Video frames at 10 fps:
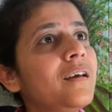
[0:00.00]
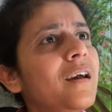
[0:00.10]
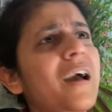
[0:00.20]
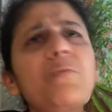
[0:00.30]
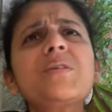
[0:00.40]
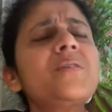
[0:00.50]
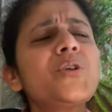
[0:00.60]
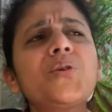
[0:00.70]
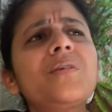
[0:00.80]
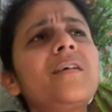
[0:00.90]
I was not
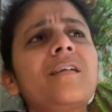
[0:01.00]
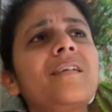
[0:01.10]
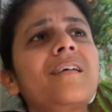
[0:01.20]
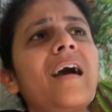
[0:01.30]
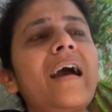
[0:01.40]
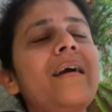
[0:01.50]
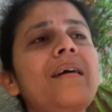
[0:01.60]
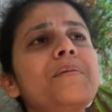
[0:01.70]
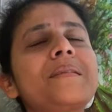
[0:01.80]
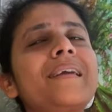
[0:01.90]
sure. I
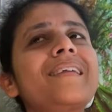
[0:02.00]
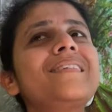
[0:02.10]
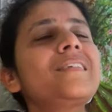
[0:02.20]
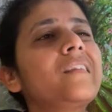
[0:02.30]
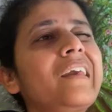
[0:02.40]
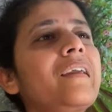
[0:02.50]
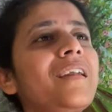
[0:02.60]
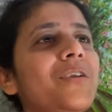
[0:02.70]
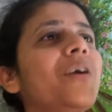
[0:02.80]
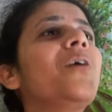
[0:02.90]
was like just thinking
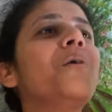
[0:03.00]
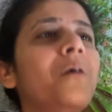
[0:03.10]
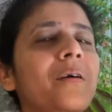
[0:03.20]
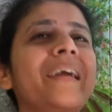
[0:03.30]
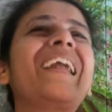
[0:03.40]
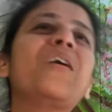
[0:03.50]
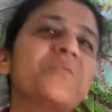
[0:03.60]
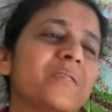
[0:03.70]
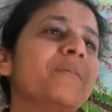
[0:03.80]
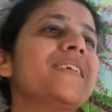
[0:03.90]
to go, okay, now
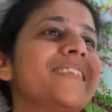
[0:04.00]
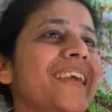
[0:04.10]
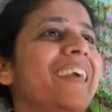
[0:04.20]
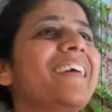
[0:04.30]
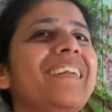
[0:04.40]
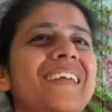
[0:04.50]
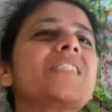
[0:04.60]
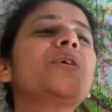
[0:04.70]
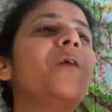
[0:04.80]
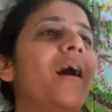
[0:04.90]
summer is here, let's
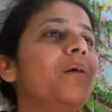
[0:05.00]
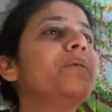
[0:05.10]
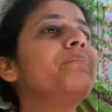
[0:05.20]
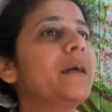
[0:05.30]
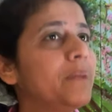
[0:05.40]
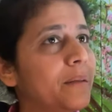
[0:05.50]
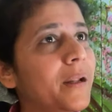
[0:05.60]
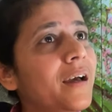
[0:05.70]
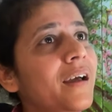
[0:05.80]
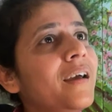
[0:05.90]
go out, blah, blah,
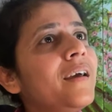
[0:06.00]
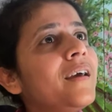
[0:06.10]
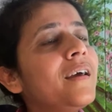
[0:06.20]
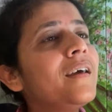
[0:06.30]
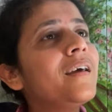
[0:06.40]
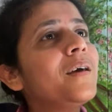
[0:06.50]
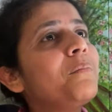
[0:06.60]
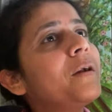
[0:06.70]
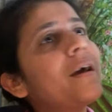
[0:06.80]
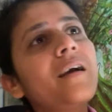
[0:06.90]
blah.
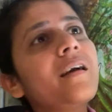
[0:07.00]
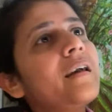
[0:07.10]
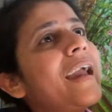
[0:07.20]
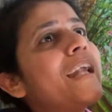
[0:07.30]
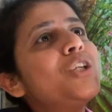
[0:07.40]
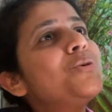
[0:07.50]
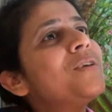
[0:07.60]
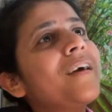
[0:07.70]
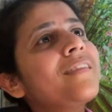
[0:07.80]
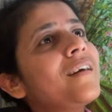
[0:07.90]
But 8 to
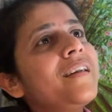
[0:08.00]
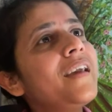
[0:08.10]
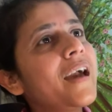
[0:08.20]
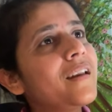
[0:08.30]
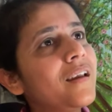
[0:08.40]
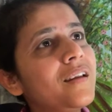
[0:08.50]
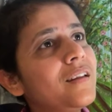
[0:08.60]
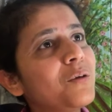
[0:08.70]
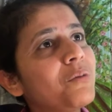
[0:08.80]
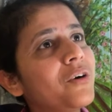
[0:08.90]
10:30 I ran in
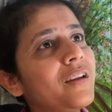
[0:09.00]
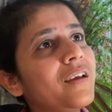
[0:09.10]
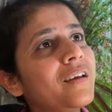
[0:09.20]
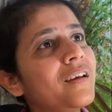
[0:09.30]
the morning.